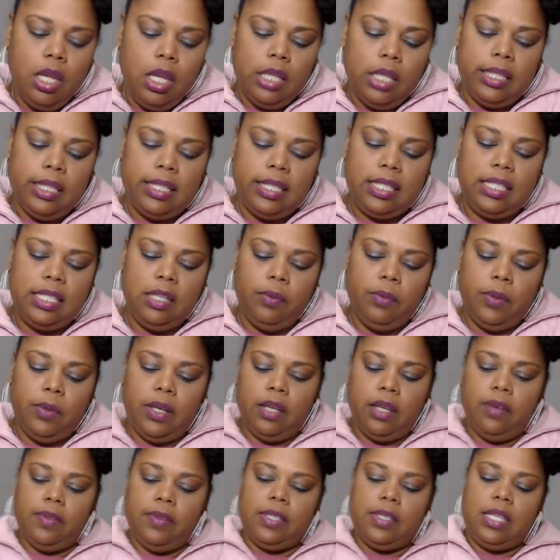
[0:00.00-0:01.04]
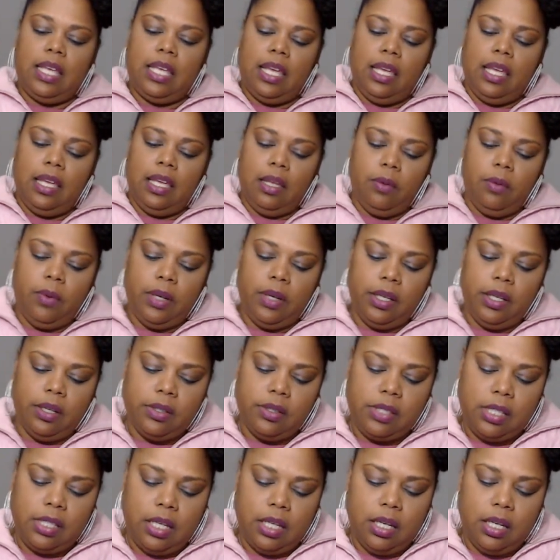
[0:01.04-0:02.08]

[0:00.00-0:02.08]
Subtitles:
let's see what else say. What else?